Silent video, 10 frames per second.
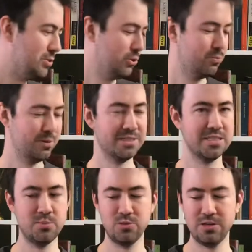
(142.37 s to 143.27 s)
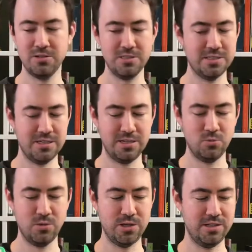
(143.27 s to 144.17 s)
the toothpaste somewhere else, and I
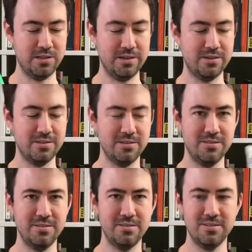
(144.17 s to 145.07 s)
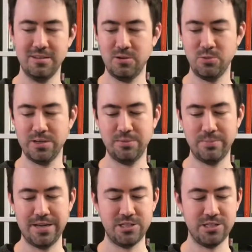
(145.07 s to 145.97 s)
wanted
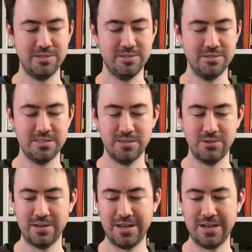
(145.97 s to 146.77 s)
matching. See,